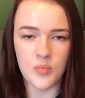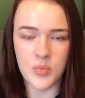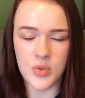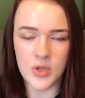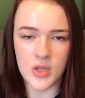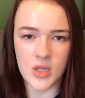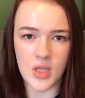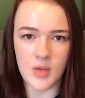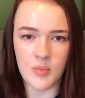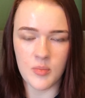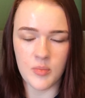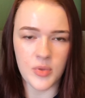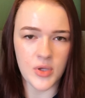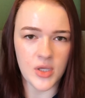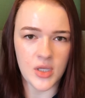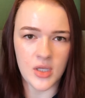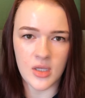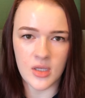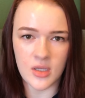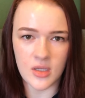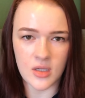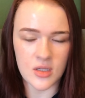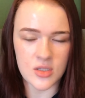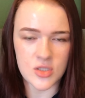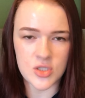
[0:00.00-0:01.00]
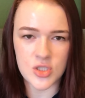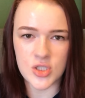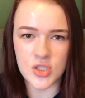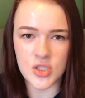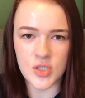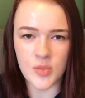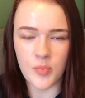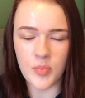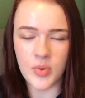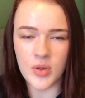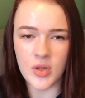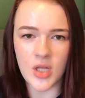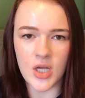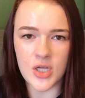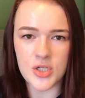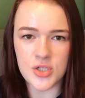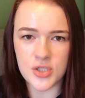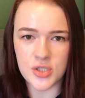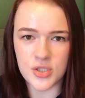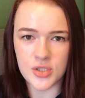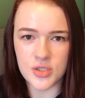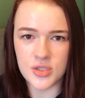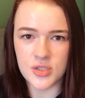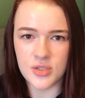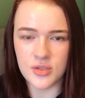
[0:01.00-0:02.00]
plumping, just a
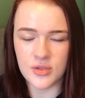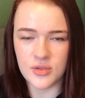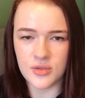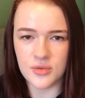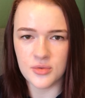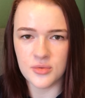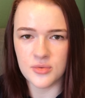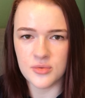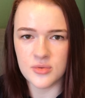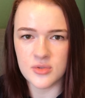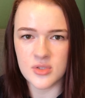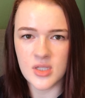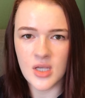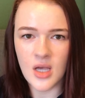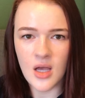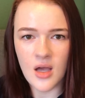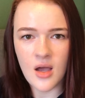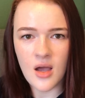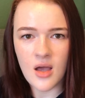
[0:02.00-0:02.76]
pleasure to use.